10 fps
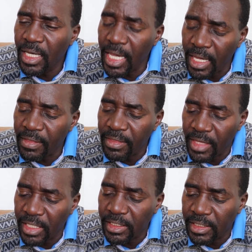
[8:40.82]
in
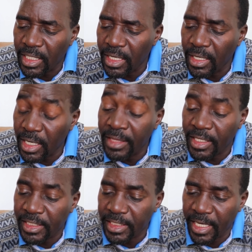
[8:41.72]
this
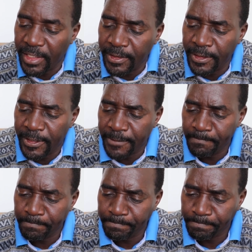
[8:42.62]

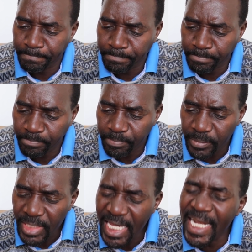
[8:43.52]
sense.
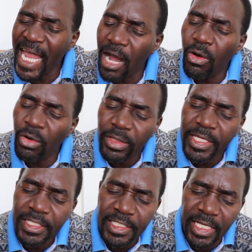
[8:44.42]
Now, all
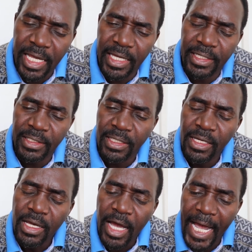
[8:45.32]
this said,
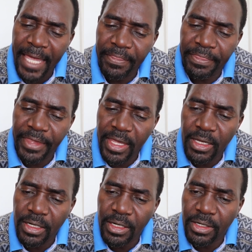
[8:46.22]
I
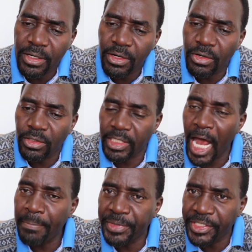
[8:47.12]
think
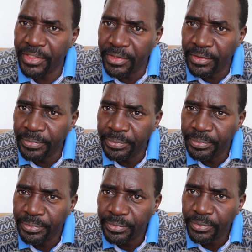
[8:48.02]
corruption
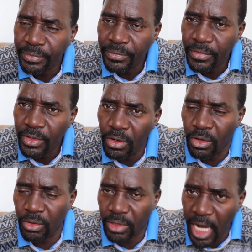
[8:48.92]

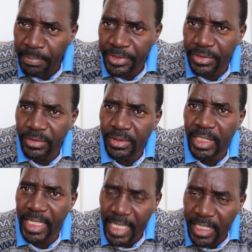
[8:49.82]
or
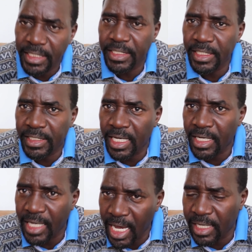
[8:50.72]
corruption cases
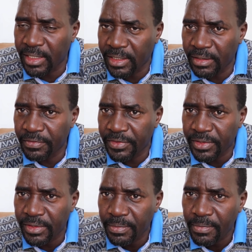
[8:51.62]
and
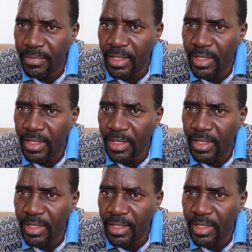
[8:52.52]
narratives